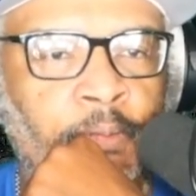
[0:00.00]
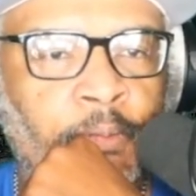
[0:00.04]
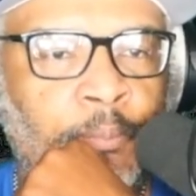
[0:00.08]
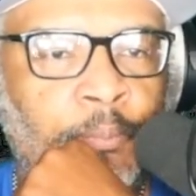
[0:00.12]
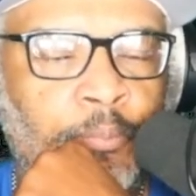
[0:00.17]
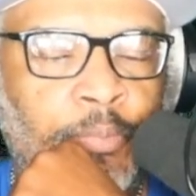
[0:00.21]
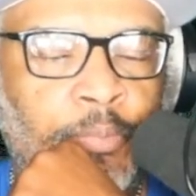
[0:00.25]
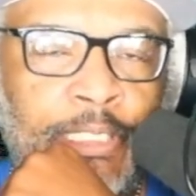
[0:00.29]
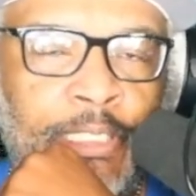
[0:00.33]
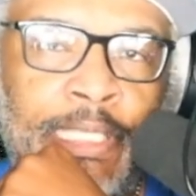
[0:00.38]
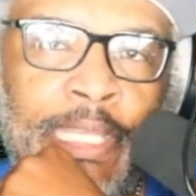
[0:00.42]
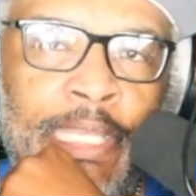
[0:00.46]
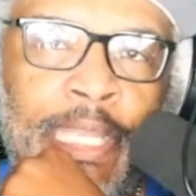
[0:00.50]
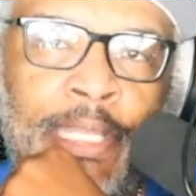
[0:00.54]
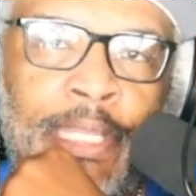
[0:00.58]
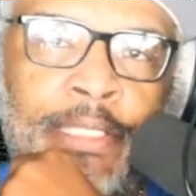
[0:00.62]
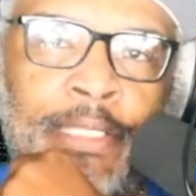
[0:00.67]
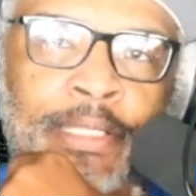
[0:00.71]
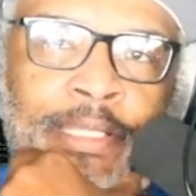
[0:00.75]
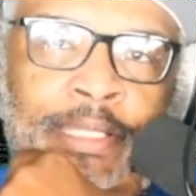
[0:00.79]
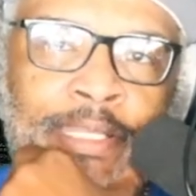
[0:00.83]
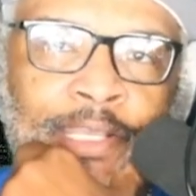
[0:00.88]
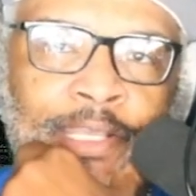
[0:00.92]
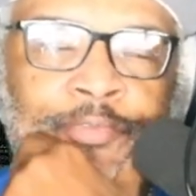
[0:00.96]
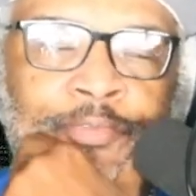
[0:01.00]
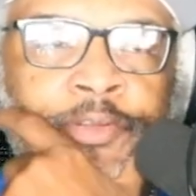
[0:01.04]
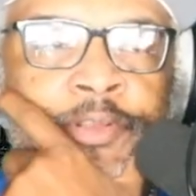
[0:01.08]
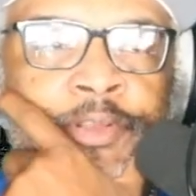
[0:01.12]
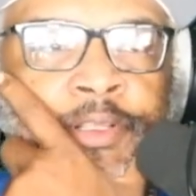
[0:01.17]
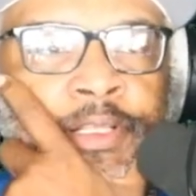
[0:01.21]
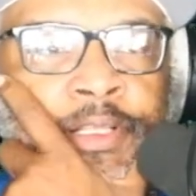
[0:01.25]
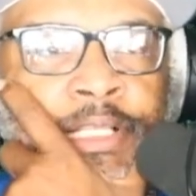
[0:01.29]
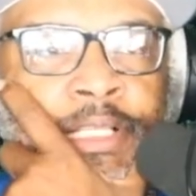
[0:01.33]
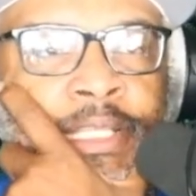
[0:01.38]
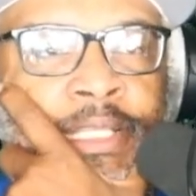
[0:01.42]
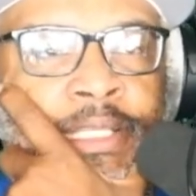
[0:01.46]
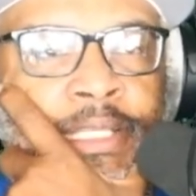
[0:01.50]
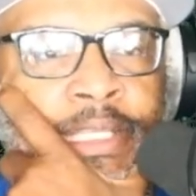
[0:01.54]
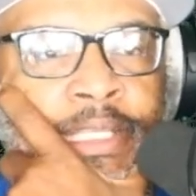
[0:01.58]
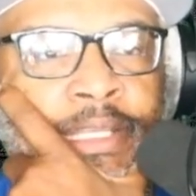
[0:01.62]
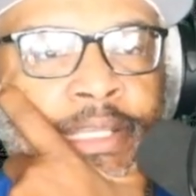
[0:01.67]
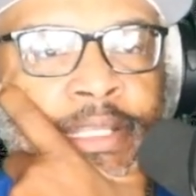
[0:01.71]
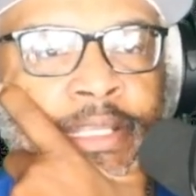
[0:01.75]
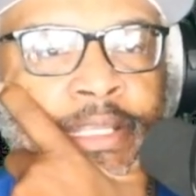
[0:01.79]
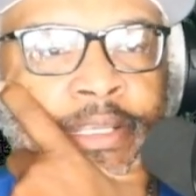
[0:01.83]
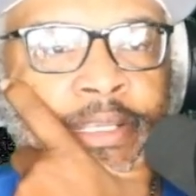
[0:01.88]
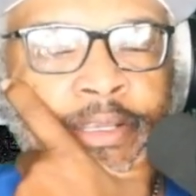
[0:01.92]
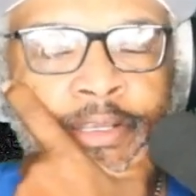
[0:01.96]
But yeah, definitely need
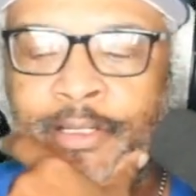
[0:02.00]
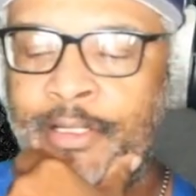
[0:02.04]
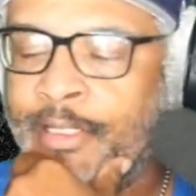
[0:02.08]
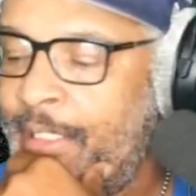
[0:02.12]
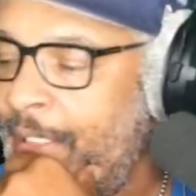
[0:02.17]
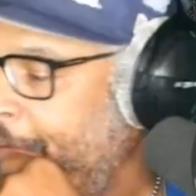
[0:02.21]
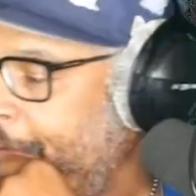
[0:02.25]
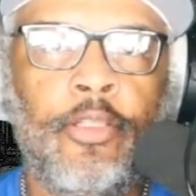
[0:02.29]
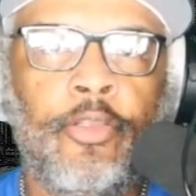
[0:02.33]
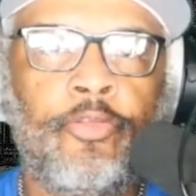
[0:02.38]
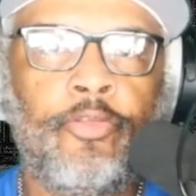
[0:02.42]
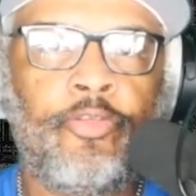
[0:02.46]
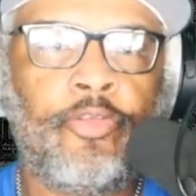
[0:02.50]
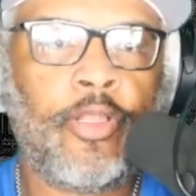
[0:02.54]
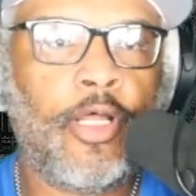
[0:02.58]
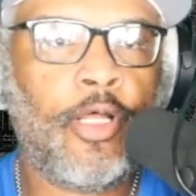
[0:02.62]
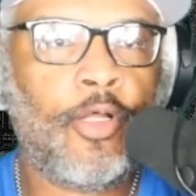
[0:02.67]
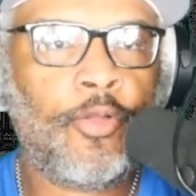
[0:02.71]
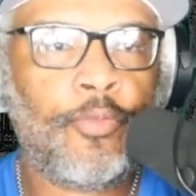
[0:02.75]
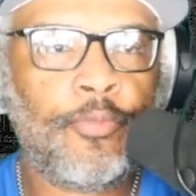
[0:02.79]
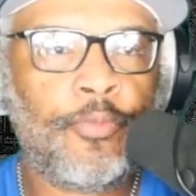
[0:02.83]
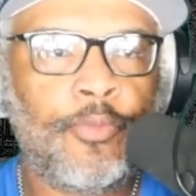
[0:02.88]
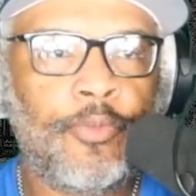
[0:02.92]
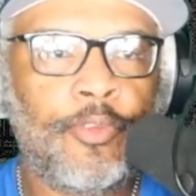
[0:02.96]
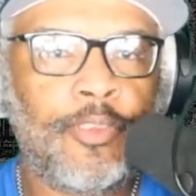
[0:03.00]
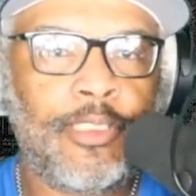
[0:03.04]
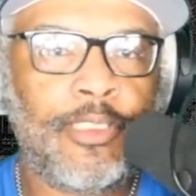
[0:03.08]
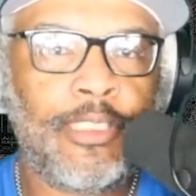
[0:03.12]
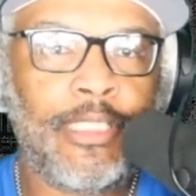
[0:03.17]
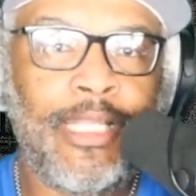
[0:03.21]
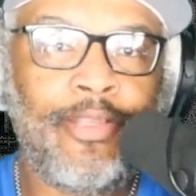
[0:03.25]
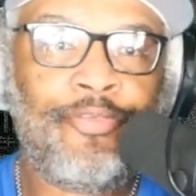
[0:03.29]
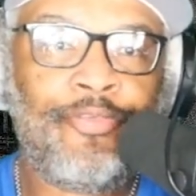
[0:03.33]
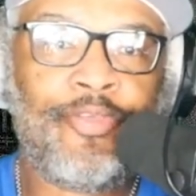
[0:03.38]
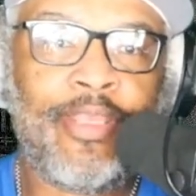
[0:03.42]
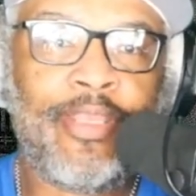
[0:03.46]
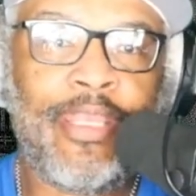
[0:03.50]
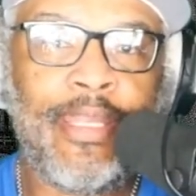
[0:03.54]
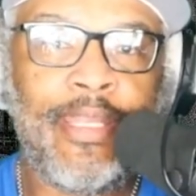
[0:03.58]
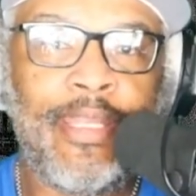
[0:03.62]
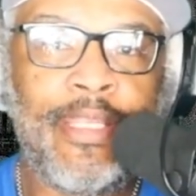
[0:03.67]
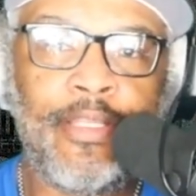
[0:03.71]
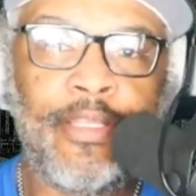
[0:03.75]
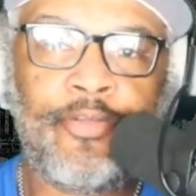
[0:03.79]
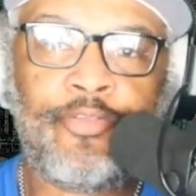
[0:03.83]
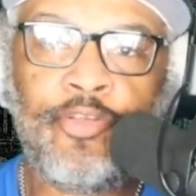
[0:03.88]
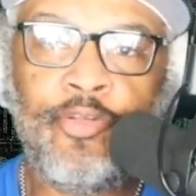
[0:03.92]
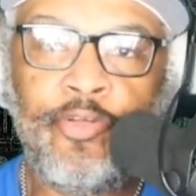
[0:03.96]
a haircut. So let's get
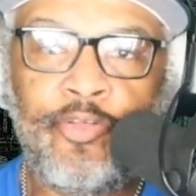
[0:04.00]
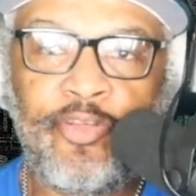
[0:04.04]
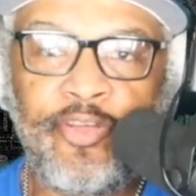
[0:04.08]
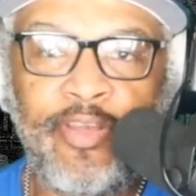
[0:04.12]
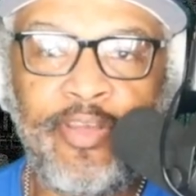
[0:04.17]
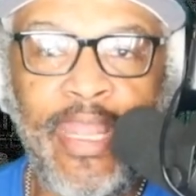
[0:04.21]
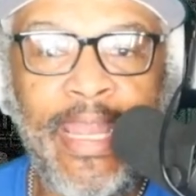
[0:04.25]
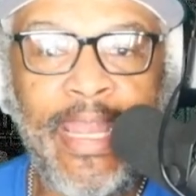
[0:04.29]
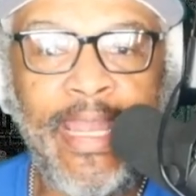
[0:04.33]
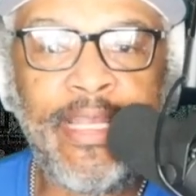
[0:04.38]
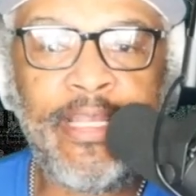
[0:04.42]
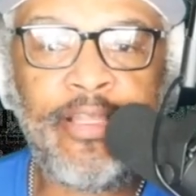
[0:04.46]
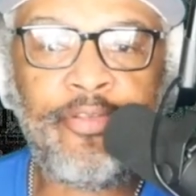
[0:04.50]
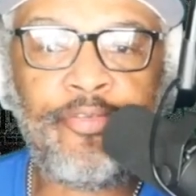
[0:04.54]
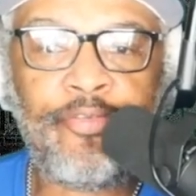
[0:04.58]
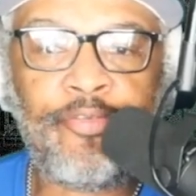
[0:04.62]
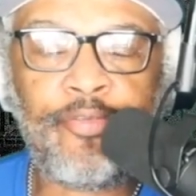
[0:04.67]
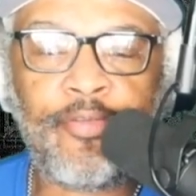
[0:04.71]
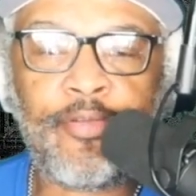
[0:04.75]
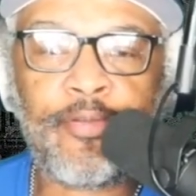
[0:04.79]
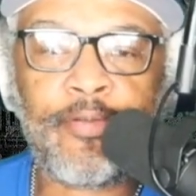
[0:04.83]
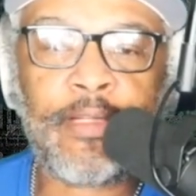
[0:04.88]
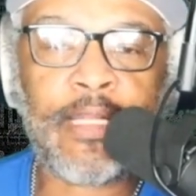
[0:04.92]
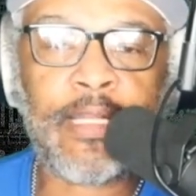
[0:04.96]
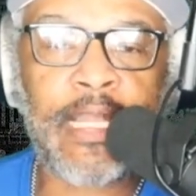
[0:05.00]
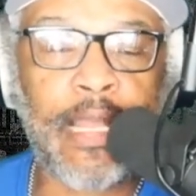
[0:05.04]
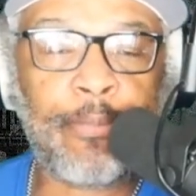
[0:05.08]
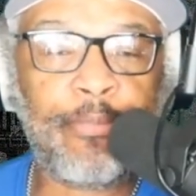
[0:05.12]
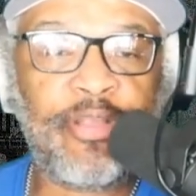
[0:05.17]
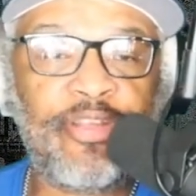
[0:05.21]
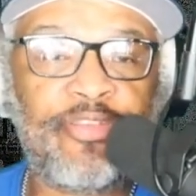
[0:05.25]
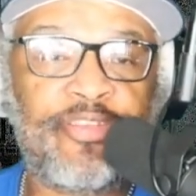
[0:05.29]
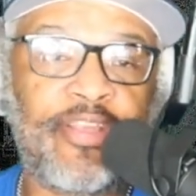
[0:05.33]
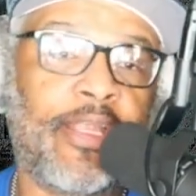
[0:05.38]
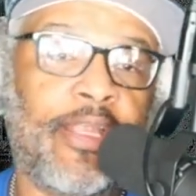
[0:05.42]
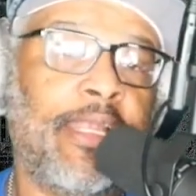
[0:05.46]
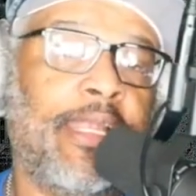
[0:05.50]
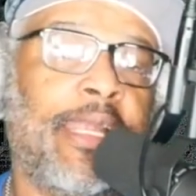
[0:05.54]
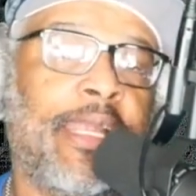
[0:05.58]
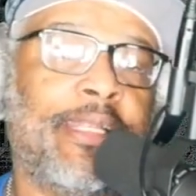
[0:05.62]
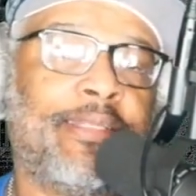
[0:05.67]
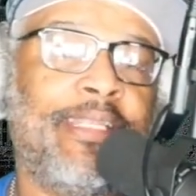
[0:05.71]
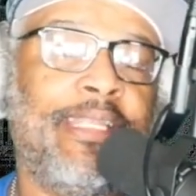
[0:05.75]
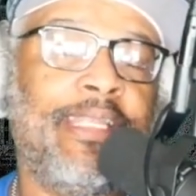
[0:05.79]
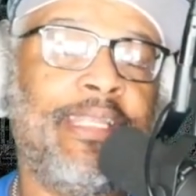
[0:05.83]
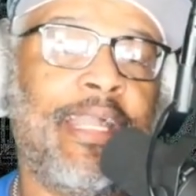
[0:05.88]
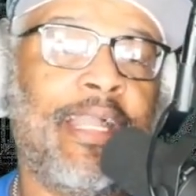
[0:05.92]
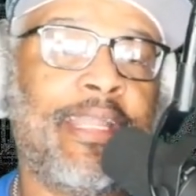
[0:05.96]
into today's commentary. I
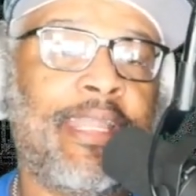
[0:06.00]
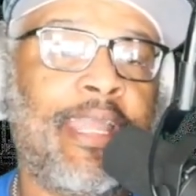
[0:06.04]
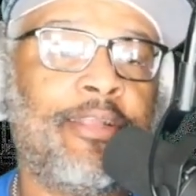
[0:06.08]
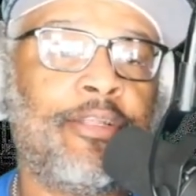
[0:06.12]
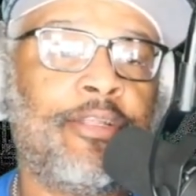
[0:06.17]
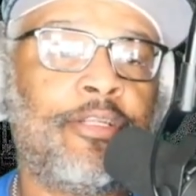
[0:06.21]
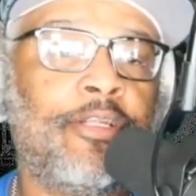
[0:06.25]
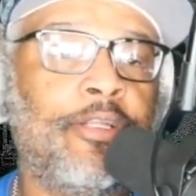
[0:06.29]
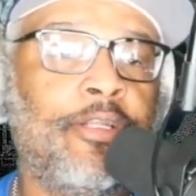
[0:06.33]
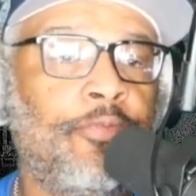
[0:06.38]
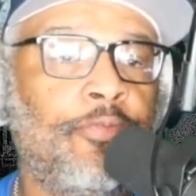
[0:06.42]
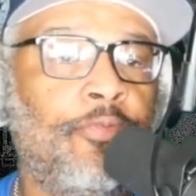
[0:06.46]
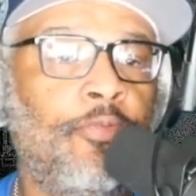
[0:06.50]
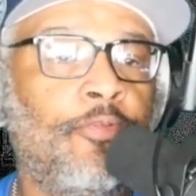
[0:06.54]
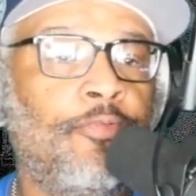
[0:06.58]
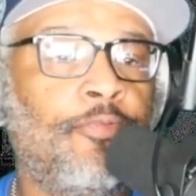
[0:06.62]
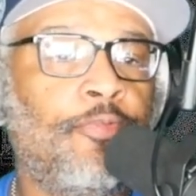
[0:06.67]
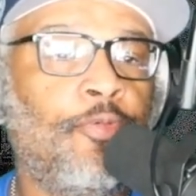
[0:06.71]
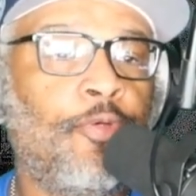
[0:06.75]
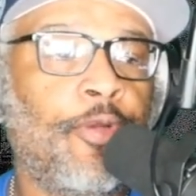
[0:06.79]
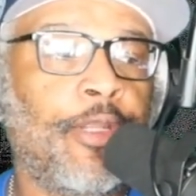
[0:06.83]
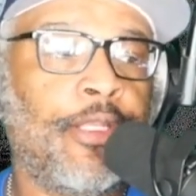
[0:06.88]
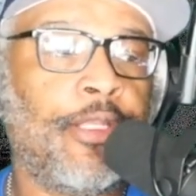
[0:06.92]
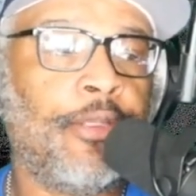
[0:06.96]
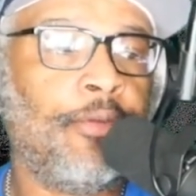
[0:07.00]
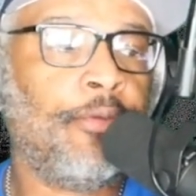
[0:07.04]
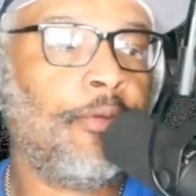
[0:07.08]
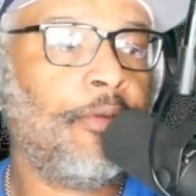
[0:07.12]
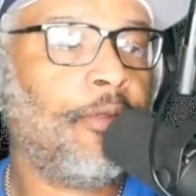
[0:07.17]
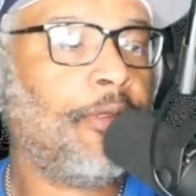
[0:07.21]
think I got a good one for you.